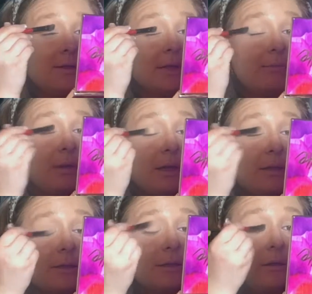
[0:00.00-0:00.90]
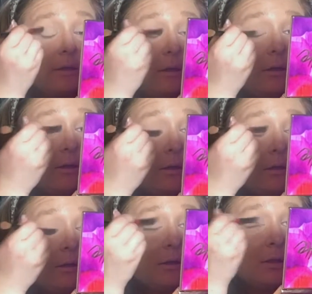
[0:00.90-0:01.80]
as a base
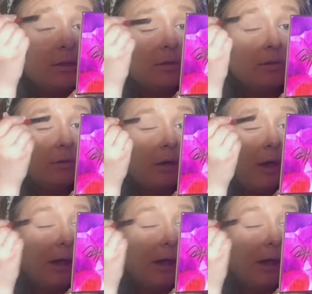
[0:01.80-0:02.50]
to